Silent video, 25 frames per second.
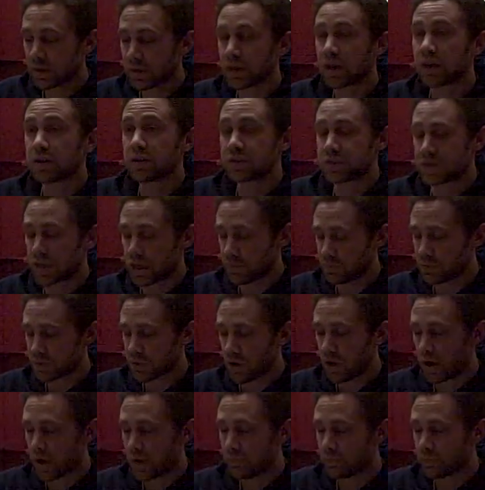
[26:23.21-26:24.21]
Yet at the same
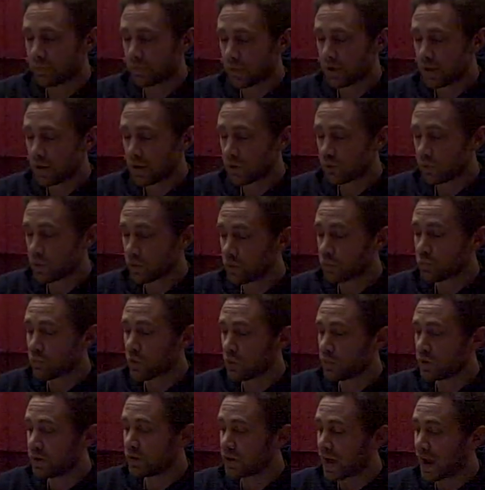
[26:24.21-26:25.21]
time, we were
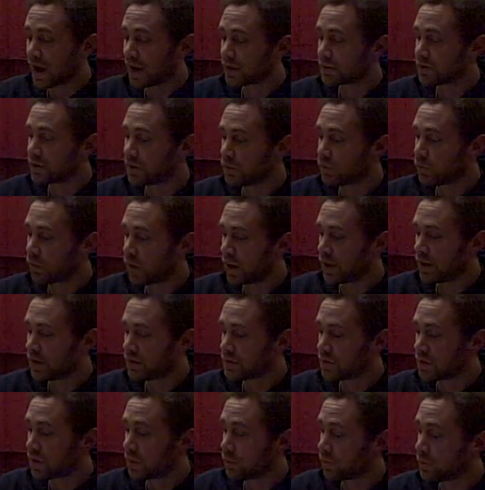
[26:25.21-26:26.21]
probably acting in
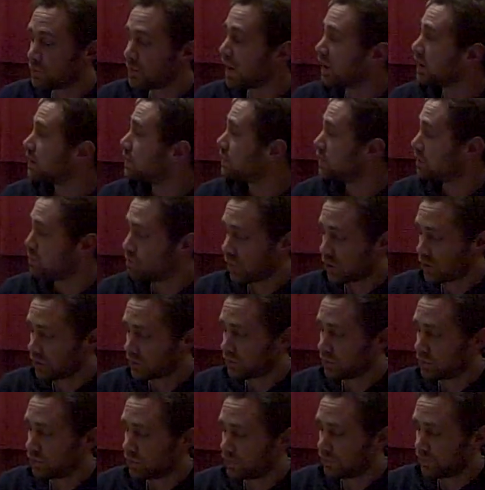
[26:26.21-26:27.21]
ways that would make this
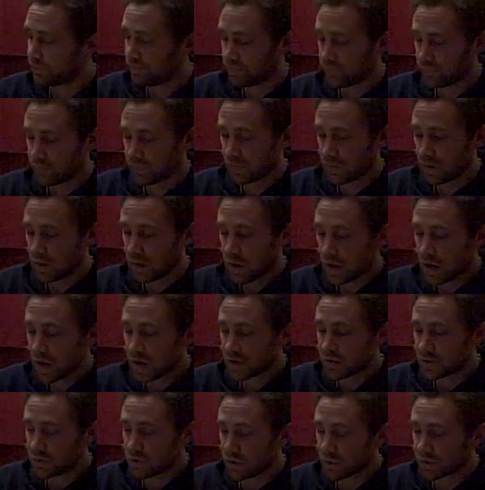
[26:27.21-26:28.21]
impossible.
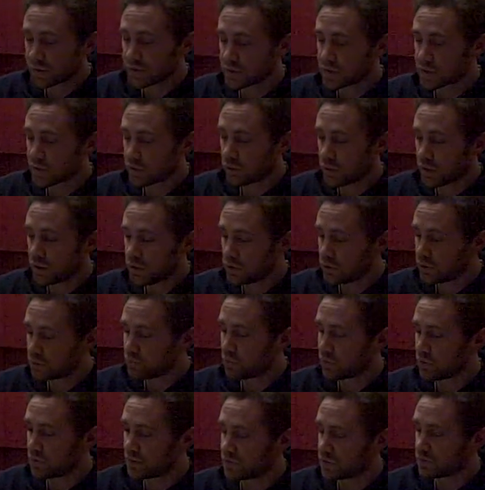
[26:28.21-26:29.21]
It is not until we use
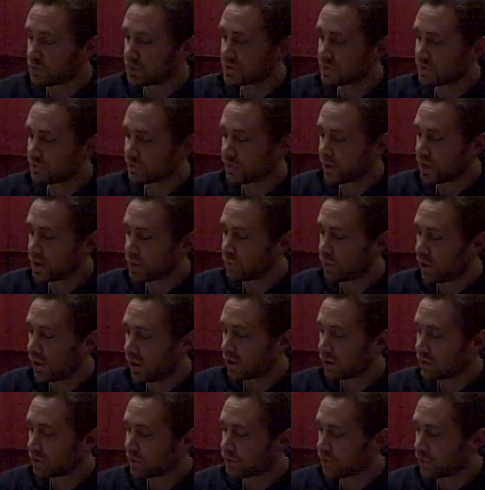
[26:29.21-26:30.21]
Buddhism as a
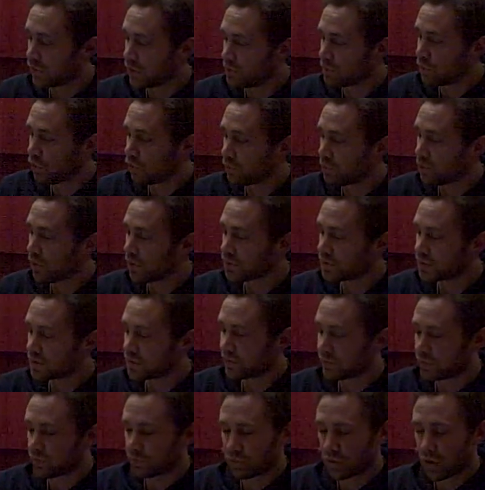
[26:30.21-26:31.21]
framework for a more
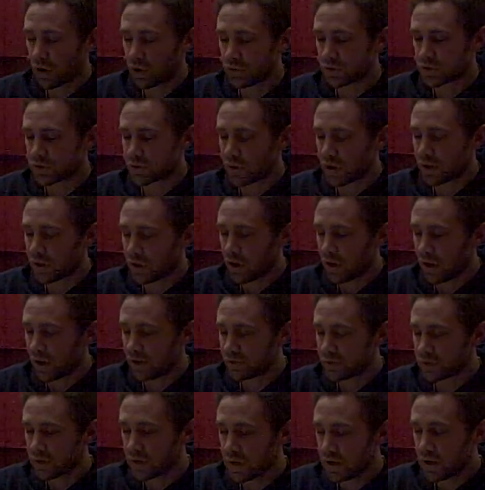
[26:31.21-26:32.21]
positive approach to our
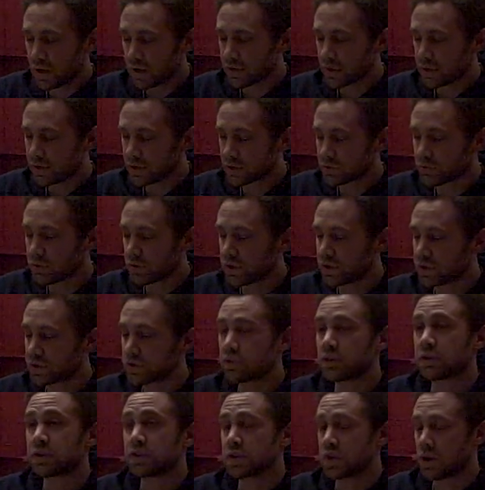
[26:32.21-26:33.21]
lives that this really
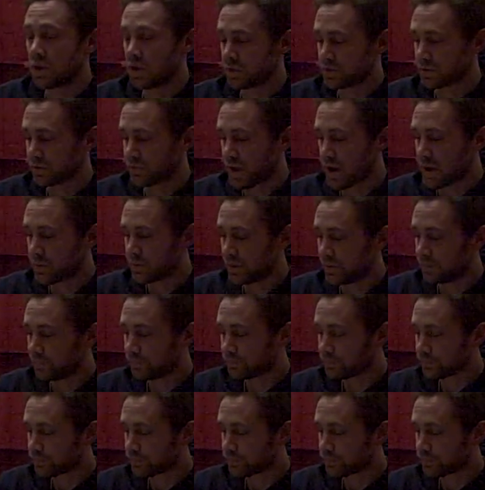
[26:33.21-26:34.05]
stood a chance of happening.